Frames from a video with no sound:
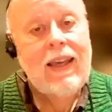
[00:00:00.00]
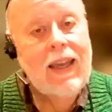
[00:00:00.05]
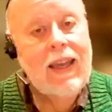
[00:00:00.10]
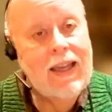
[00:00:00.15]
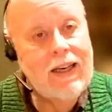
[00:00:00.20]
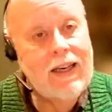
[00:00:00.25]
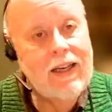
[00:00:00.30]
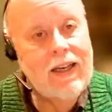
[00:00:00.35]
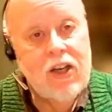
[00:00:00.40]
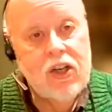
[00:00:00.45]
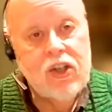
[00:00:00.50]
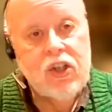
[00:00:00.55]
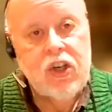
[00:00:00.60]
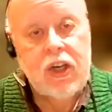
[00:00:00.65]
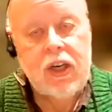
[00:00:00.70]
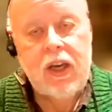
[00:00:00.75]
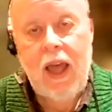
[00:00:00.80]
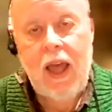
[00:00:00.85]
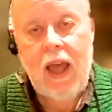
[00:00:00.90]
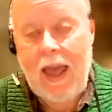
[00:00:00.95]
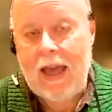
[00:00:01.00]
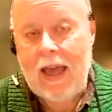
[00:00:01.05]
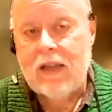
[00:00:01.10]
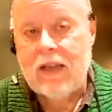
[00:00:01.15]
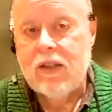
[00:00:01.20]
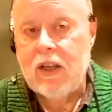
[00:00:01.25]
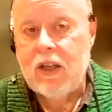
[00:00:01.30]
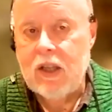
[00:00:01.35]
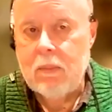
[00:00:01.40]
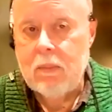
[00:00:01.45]
in addition to
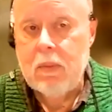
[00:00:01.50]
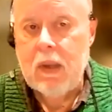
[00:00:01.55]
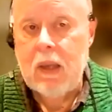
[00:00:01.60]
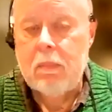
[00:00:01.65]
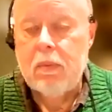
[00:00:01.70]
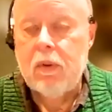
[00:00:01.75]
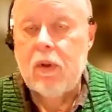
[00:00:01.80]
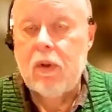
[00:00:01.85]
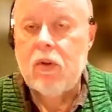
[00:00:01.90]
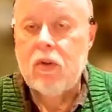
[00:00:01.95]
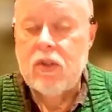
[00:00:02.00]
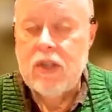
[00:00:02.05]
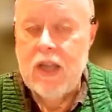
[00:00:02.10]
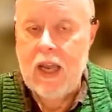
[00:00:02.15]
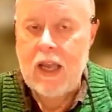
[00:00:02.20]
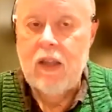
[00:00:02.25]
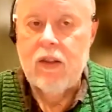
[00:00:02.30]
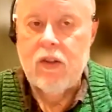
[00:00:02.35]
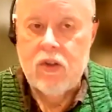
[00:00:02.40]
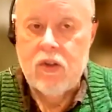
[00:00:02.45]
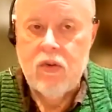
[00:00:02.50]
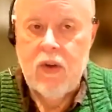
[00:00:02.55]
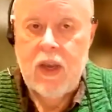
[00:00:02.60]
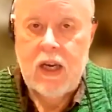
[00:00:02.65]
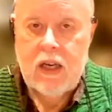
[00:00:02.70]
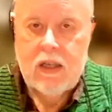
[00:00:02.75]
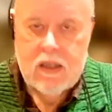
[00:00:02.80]
asking the people who take the train